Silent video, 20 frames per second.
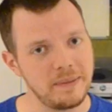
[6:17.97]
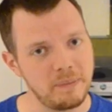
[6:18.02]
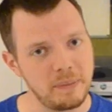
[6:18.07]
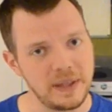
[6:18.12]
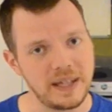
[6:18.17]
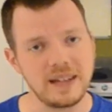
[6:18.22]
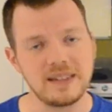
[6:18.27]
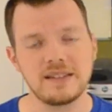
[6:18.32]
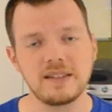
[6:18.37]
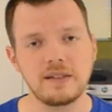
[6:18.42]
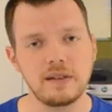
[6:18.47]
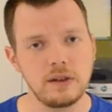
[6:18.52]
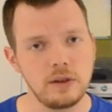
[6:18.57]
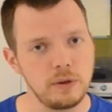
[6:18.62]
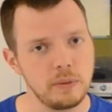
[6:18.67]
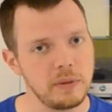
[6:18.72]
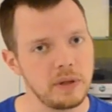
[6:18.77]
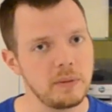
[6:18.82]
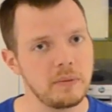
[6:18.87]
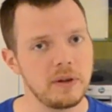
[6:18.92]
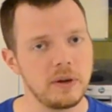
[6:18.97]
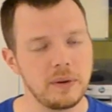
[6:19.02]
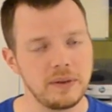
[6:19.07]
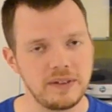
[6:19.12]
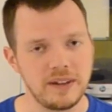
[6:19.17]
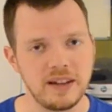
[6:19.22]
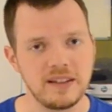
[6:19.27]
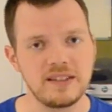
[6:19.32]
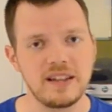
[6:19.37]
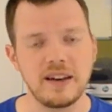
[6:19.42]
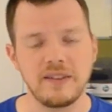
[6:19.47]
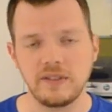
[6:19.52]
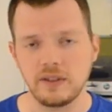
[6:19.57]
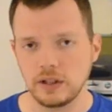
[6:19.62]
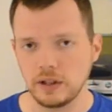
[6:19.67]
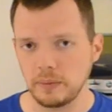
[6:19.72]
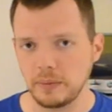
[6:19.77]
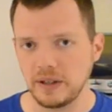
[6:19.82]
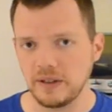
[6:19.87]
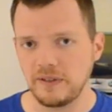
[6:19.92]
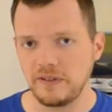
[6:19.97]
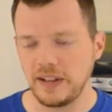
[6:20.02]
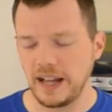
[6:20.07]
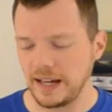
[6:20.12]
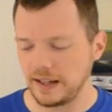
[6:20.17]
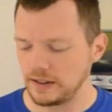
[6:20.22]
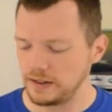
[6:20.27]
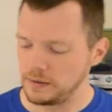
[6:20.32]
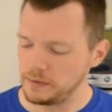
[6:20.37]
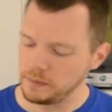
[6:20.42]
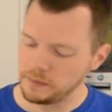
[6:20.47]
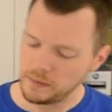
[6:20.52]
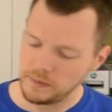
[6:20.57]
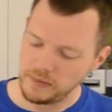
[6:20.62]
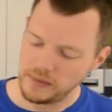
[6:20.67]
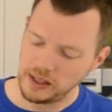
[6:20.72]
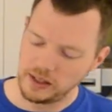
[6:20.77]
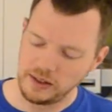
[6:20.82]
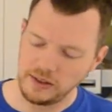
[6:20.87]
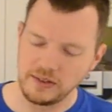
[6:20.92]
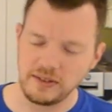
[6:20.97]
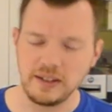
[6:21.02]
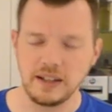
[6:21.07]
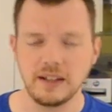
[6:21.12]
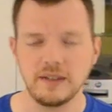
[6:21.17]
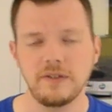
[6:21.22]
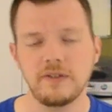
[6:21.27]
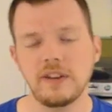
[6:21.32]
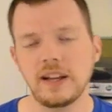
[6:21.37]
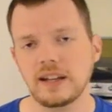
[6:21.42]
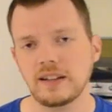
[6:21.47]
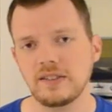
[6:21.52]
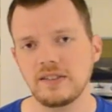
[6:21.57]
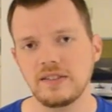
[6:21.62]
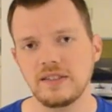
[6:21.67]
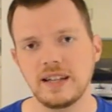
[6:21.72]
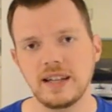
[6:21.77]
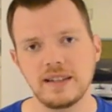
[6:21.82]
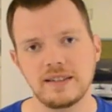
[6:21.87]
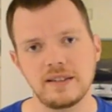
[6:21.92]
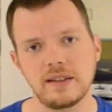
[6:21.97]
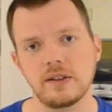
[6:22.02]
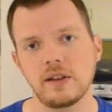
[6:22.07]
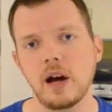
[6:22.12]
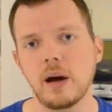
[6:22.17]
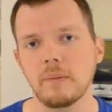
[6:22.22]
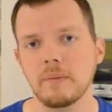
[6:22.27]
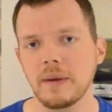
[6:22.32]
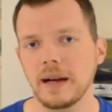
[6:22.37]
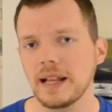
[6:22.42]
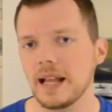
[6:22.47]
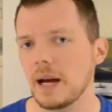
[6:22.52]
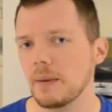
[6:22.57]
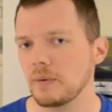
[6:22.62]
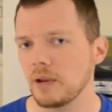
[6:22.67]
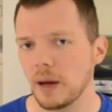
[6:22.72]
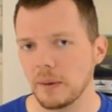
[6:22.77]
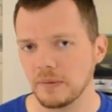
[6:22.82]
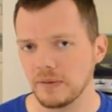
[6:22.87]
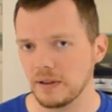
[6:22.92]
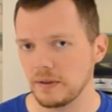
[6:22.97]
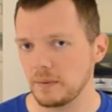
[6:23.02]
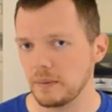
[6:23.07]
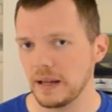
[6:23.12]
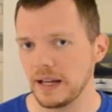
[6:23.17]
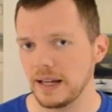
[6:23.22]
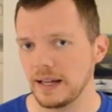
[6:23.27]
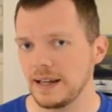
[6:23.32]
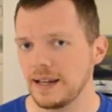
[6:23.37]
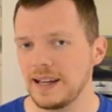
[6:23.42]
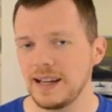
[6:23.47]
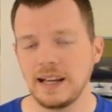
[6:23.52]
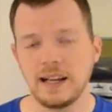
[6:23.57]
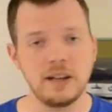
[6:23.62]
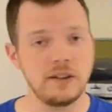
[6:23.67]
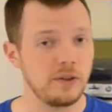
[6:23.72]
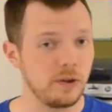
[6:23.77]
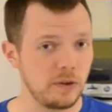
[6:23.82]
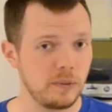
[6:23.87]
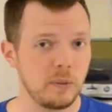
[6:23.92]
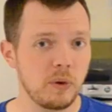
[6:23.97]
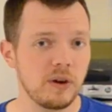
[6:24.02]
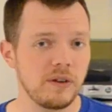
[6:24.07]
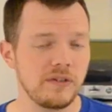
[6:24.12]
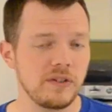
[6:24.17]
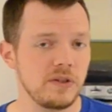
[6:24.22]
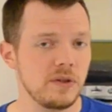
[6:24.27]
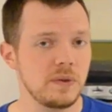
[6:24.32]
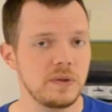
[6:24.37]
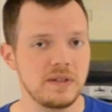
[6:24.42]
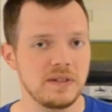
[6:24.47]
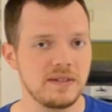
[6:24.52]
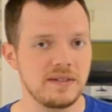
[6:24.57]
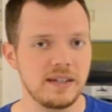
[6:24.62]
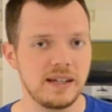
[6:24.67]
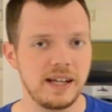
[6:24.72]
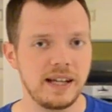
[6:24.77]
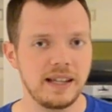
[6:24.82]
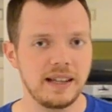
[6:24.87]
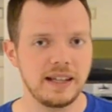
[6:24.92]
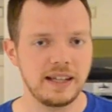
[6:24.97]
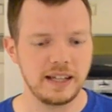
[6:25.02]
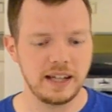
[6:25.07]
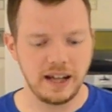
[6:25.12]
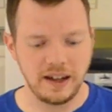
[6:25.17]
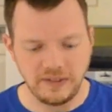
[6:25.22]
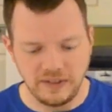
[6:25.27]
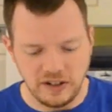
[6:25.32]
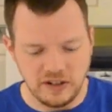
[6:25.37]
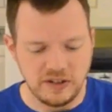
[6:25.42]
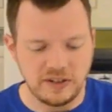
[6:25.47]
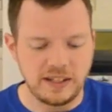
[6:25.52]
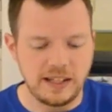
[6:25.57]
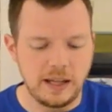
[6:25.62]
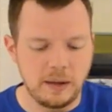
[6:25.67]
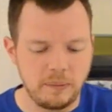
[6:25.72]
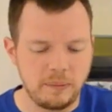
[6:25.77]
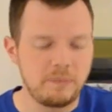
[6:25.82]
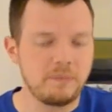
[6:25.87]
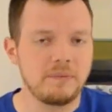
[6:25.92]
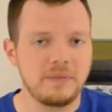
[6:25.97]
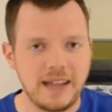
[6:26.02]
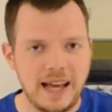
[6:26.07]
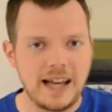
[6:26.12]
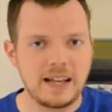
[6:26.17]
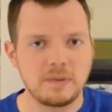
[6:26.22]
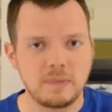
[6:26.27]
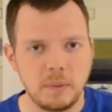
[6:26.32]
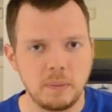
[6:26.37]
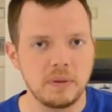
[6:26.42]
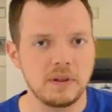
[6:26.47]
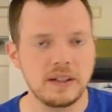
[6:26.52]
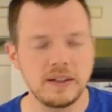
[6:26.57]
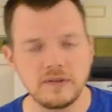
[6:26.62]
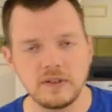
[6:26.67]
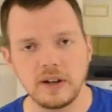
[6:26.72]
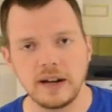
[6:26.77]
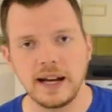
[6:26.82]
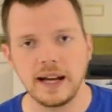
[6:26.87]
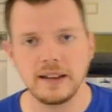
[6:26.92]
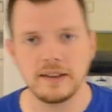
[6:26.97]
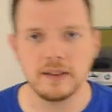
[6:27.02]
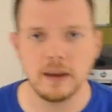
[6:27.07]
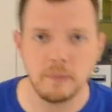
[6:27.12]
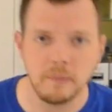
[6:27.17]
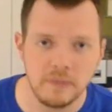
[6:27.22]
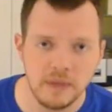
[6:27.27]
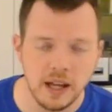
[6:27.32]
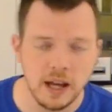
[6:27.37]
Because it's aluminum, though, it does have a little bit of flex. You can see it flexes and hits the top of my laptop's display. So it's more of a nuisance than anything, and I have to just ask people to lift their hands up.